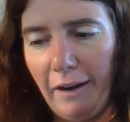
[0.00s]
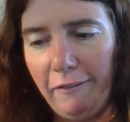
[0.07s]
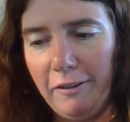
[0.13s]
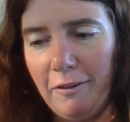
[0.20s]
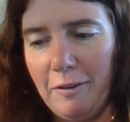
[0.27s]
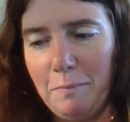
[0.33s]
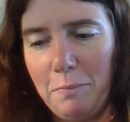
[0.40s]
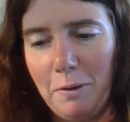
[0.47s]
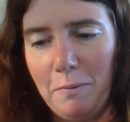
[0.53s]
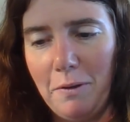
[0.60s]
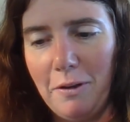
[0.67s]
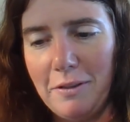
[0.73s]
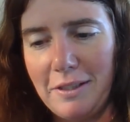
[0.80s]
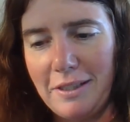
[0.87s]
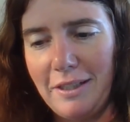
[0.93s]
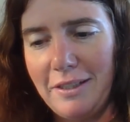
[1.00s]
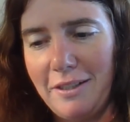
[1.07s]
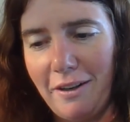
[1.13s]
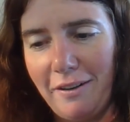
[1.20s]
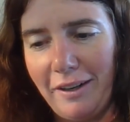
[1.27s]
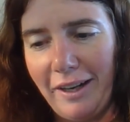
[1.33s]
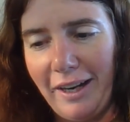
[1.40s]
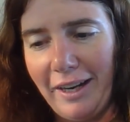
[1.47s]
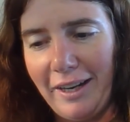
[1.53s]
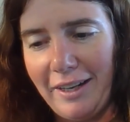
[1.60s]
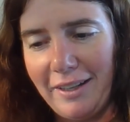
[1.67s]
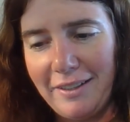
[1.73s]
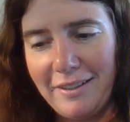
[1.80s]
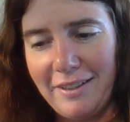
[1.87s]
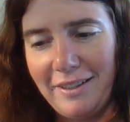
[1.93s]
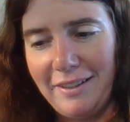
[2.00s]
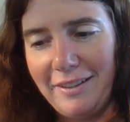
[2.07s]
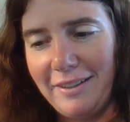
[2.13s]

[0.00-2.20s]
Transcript: Everyone promotes and don a hat.